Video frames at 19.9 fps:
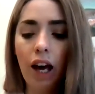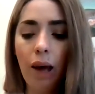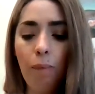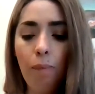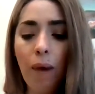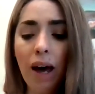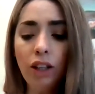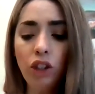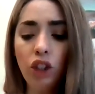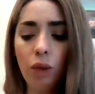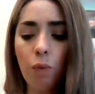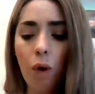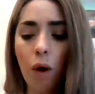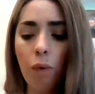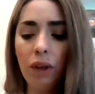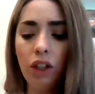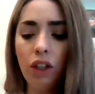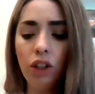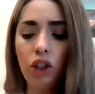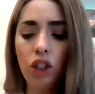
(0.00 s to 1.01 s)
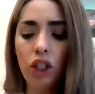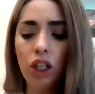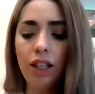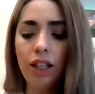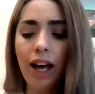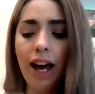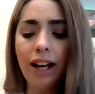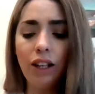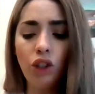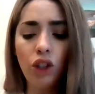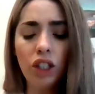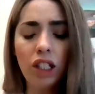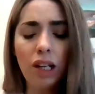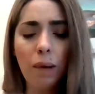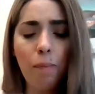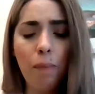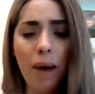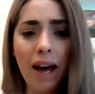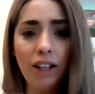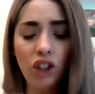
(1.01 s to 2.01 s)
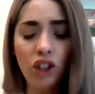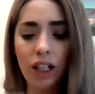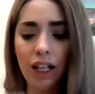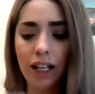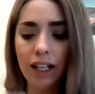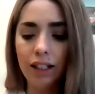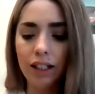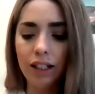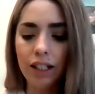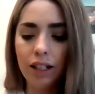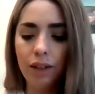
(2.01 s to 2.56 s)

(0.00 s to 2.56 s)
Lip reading: imagine what we could be then. Just imagine it.